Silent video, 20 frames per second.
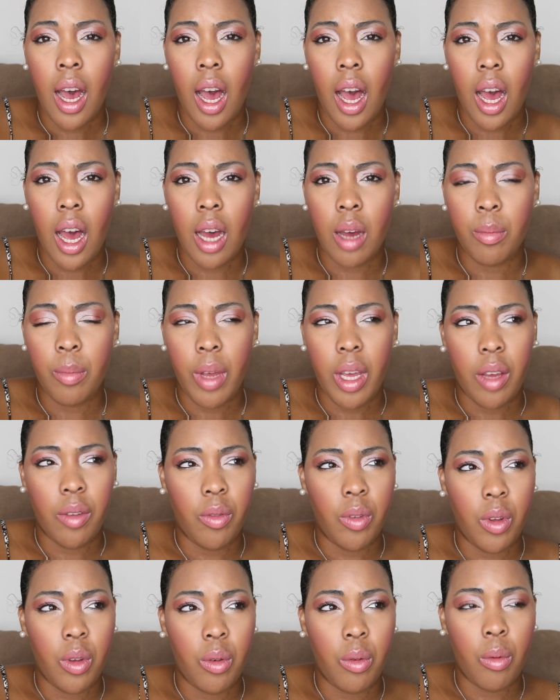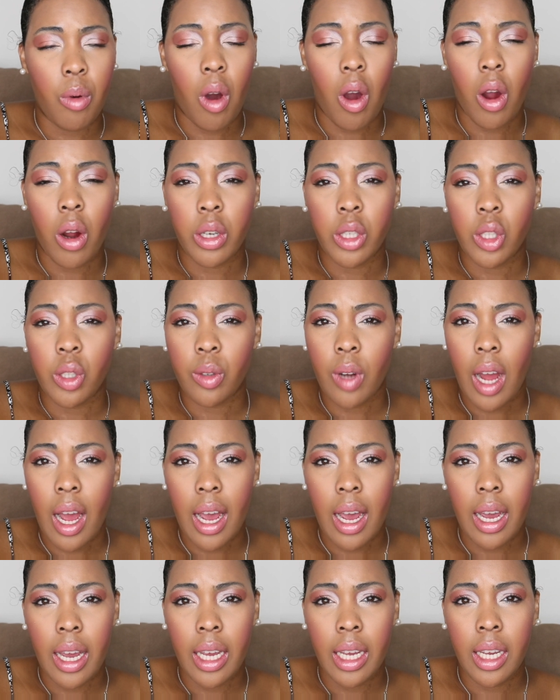Um, if you are
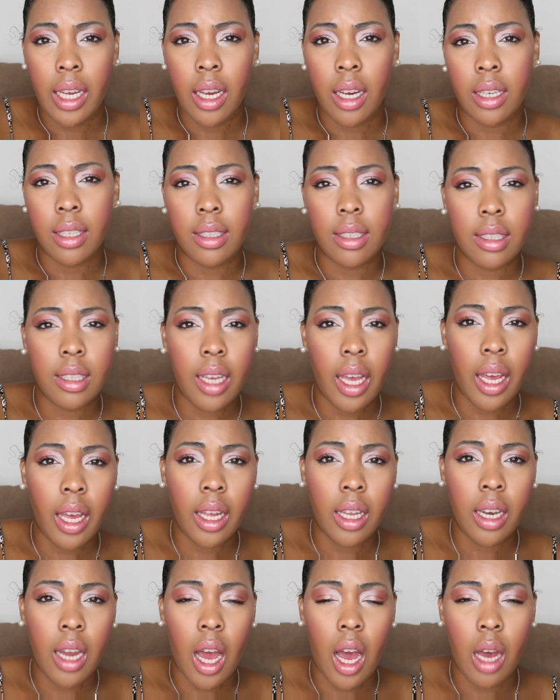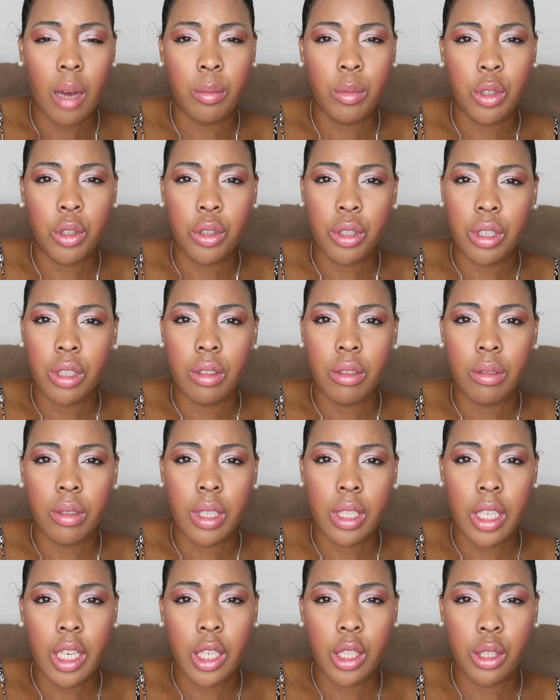dry skin, um, you should
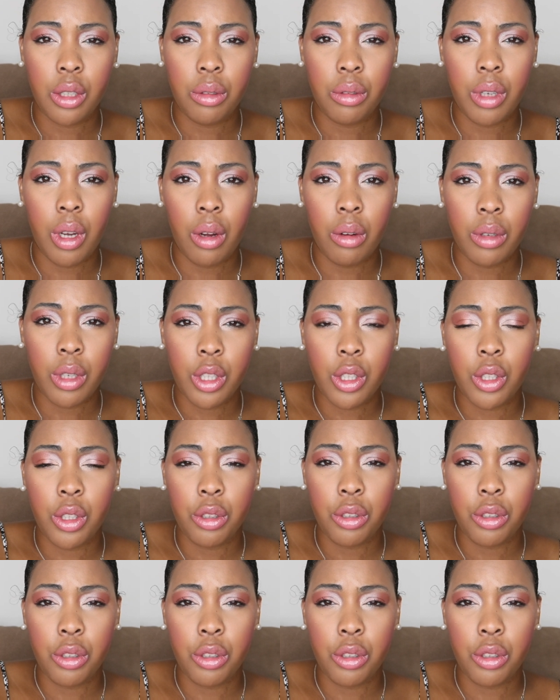stick to toners.